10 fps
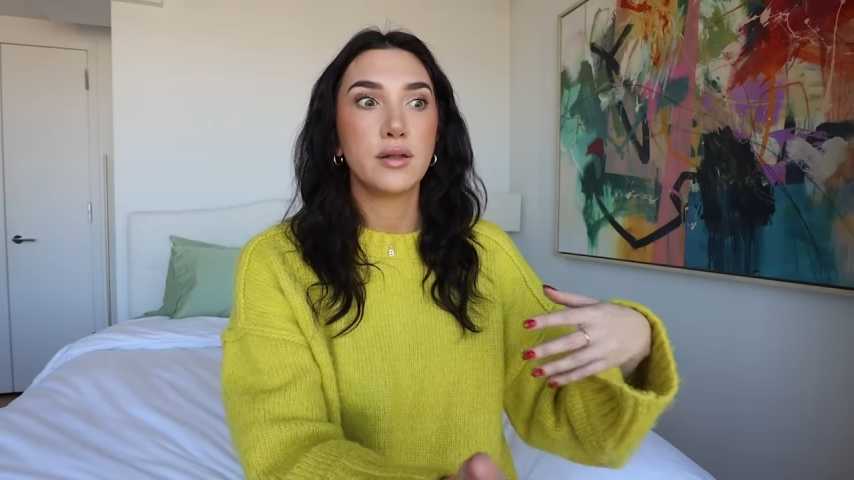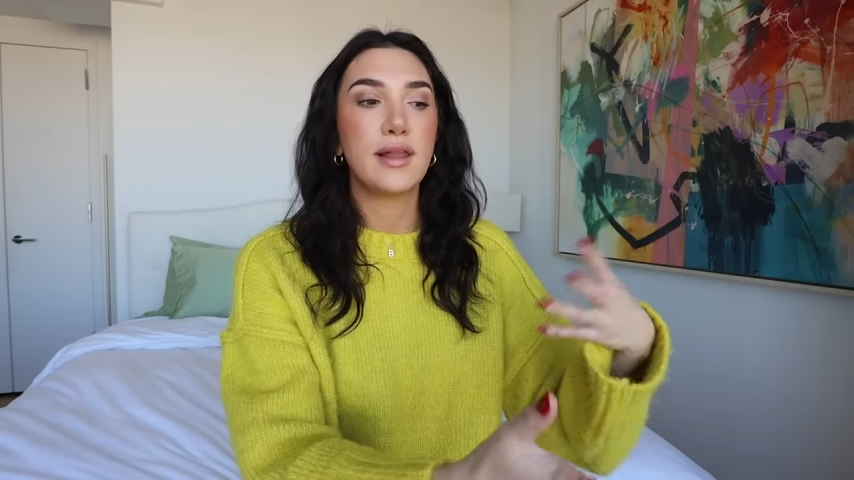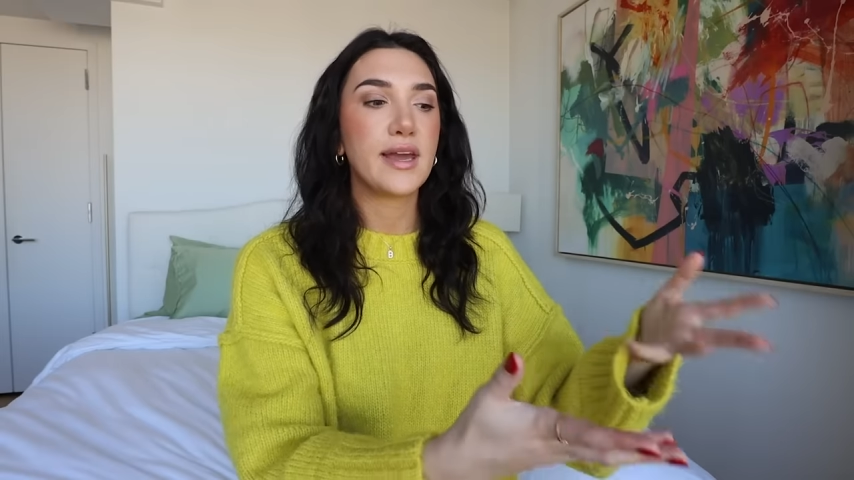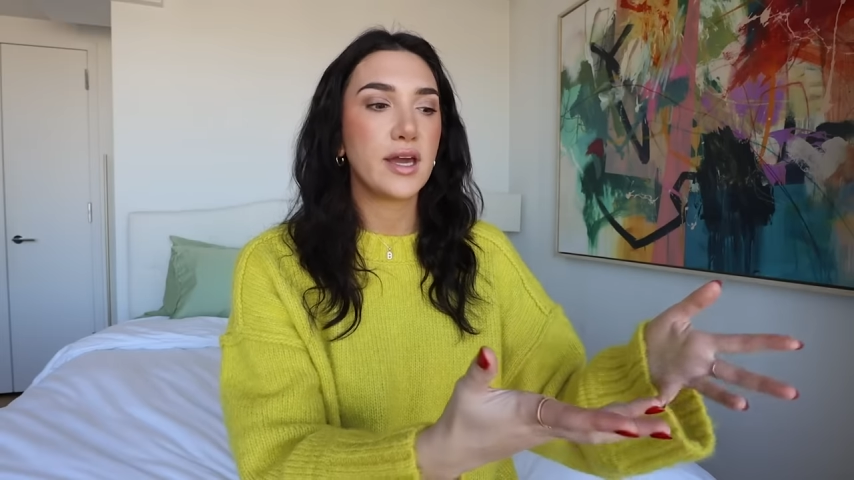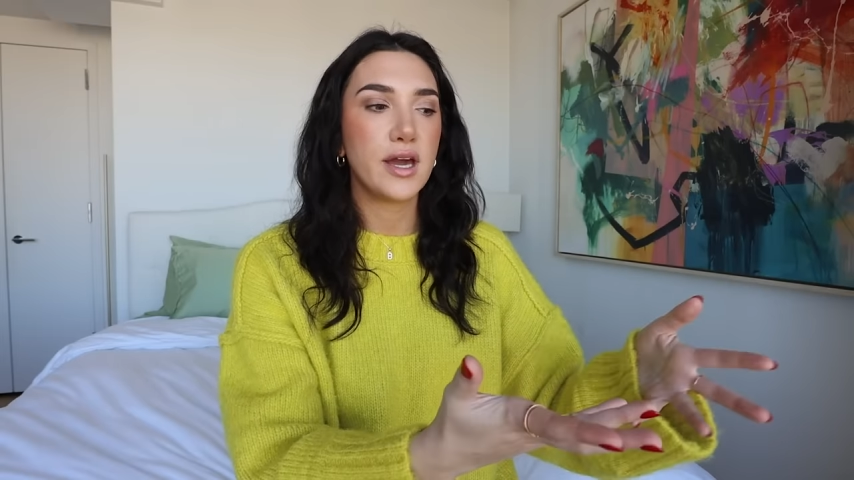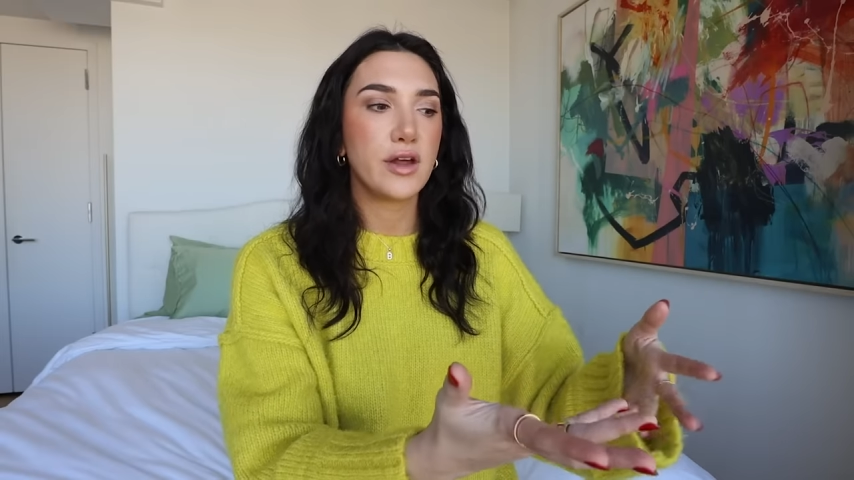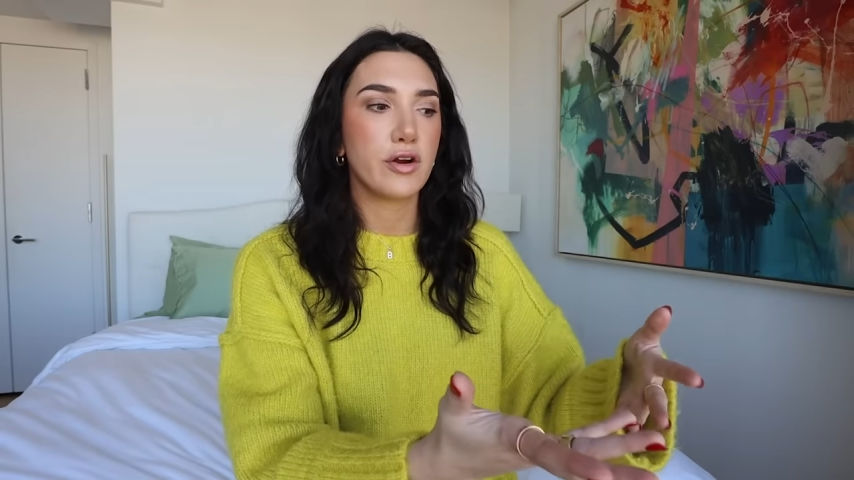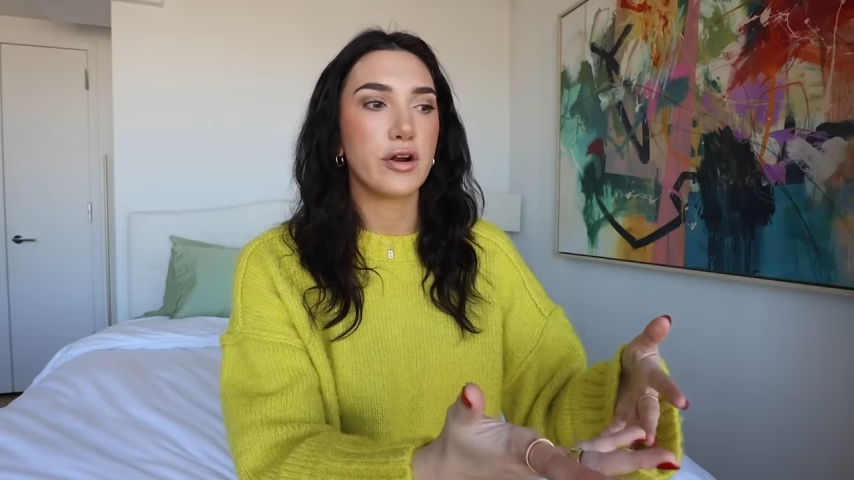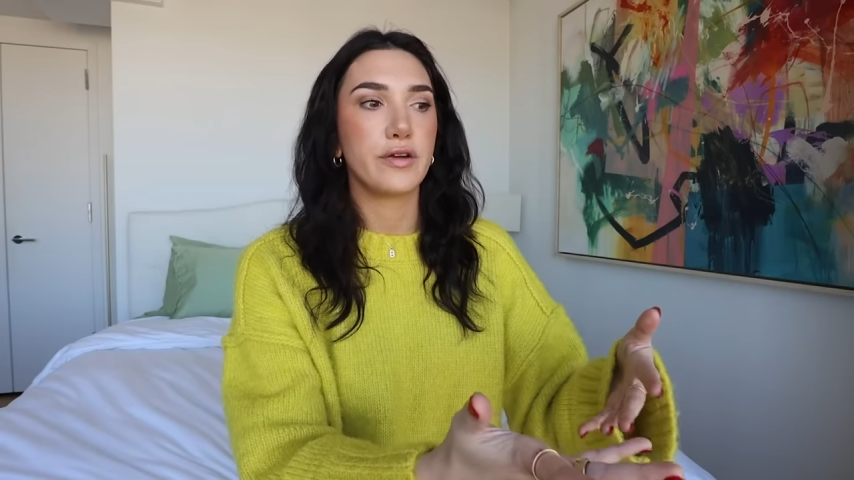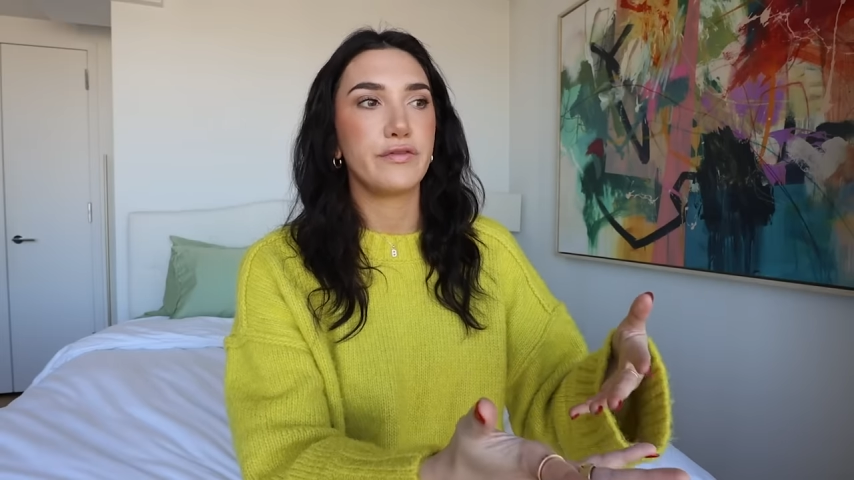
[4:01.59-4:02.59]
like it
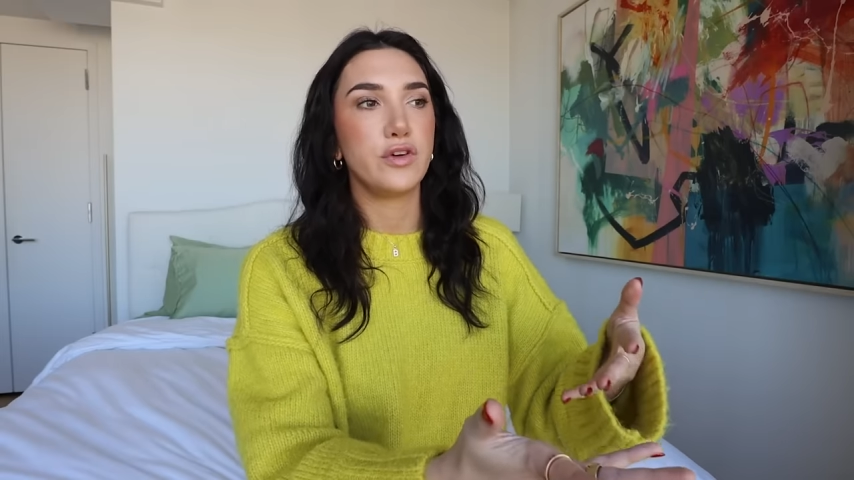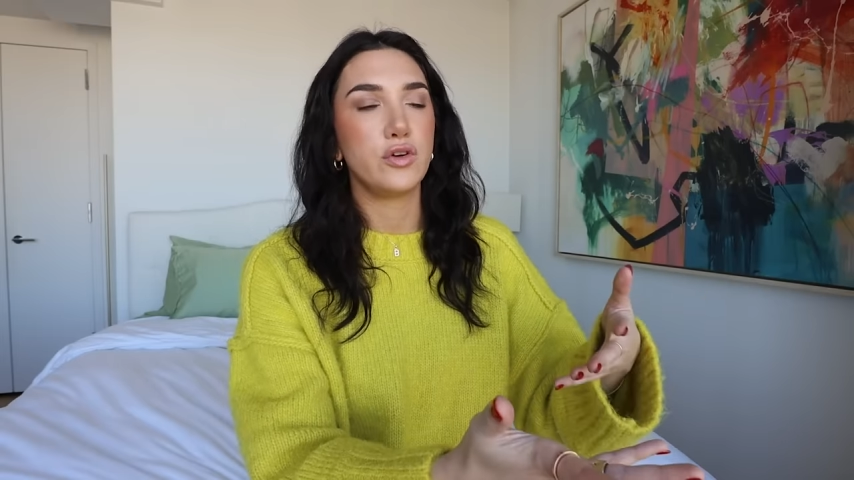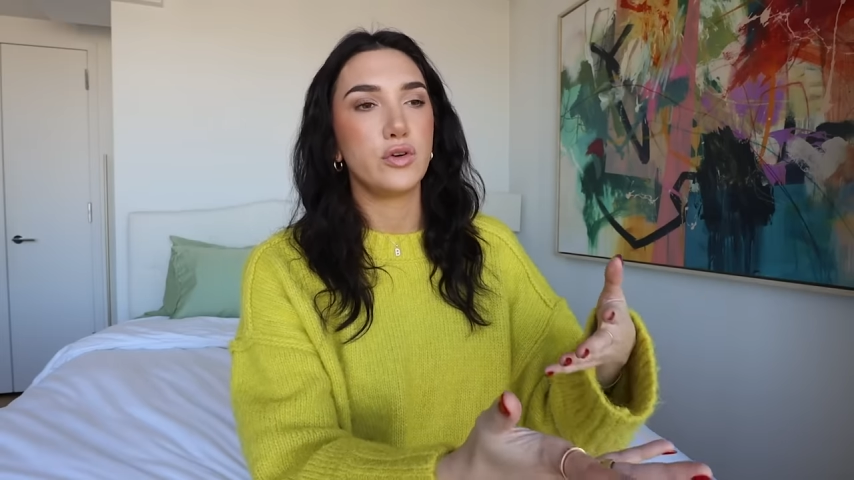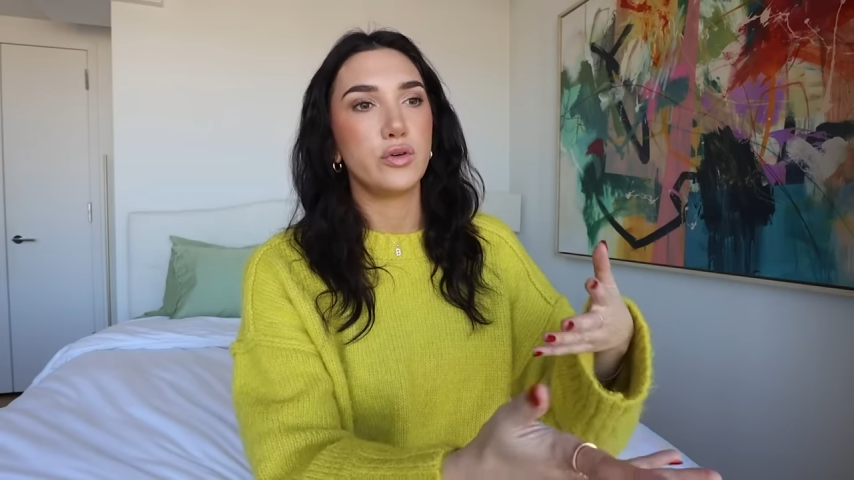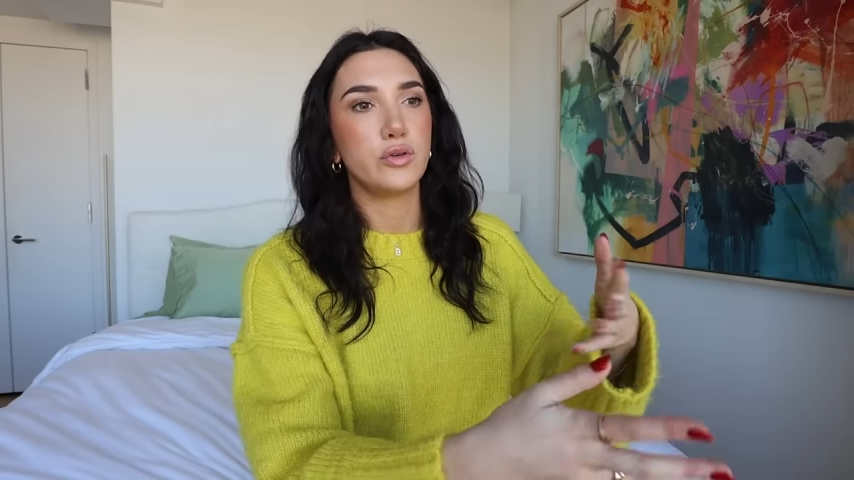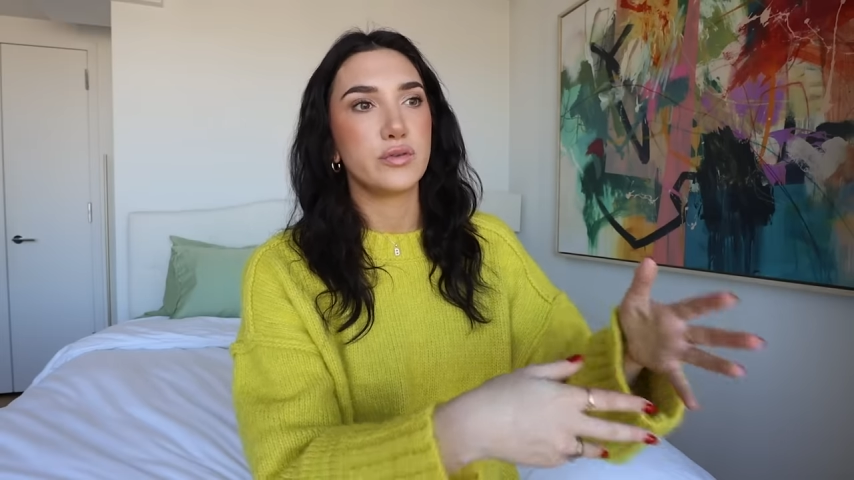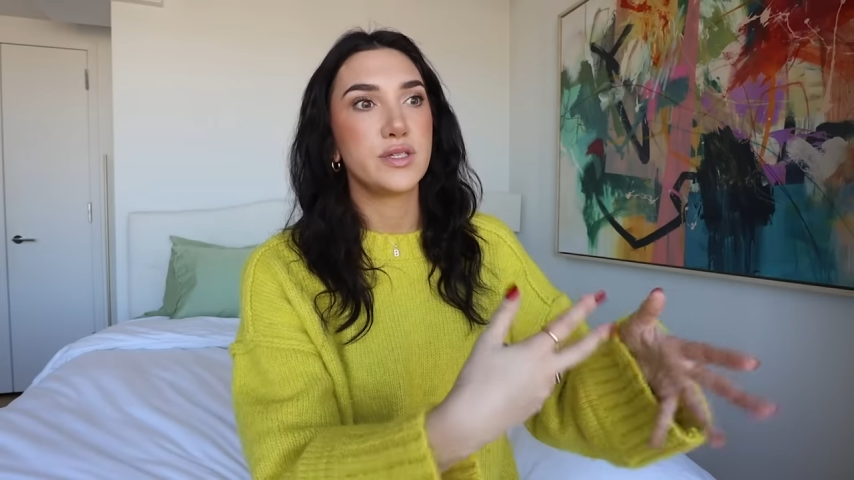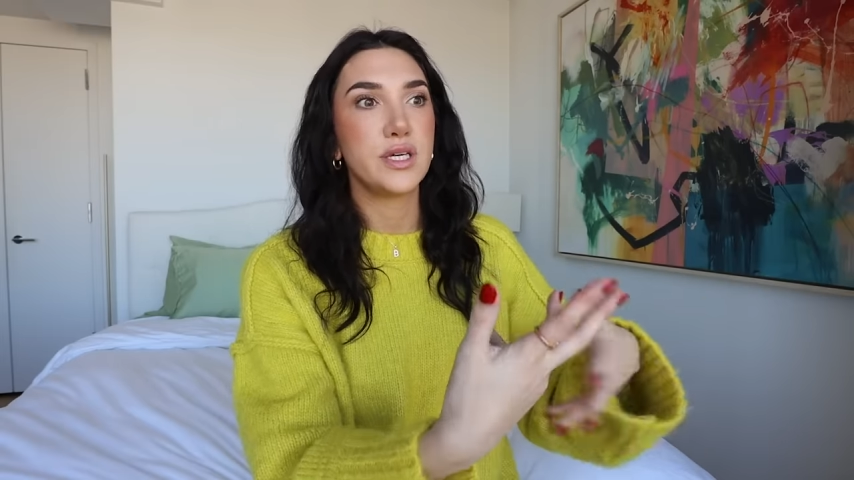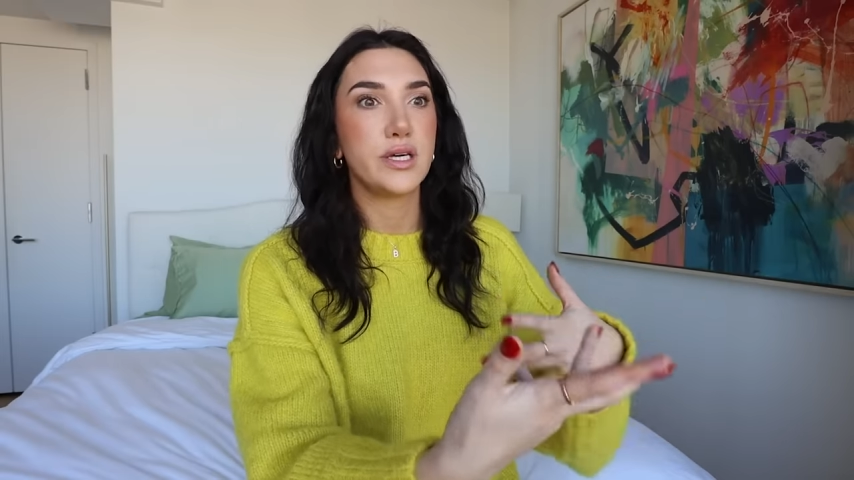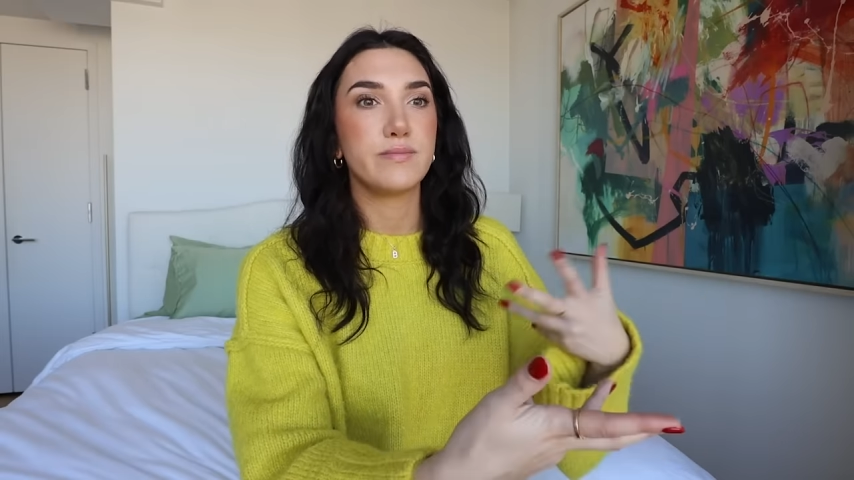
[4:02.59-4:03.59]
or if you
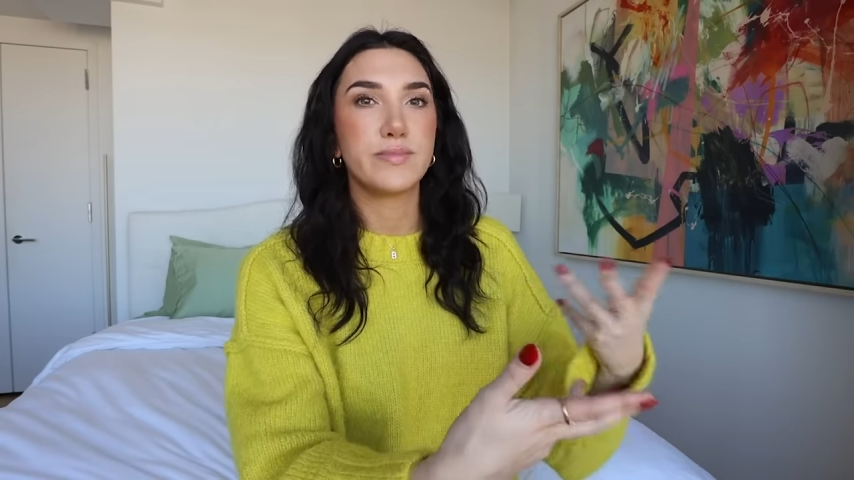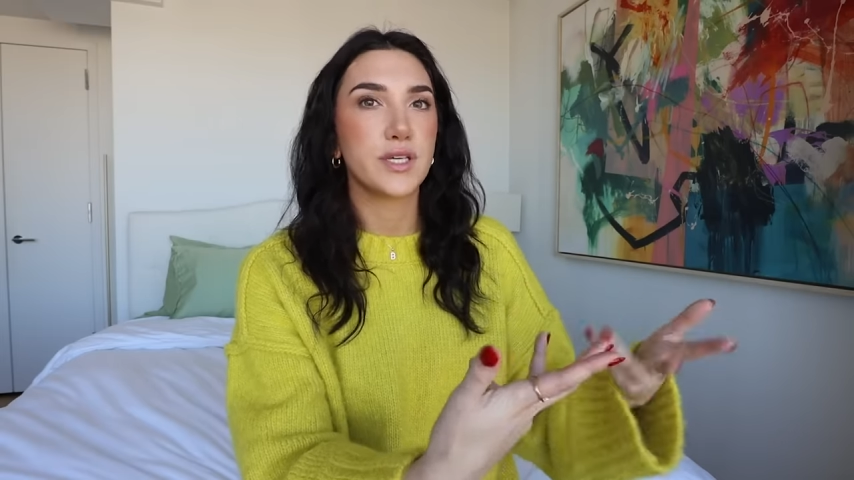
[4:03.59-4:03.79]
see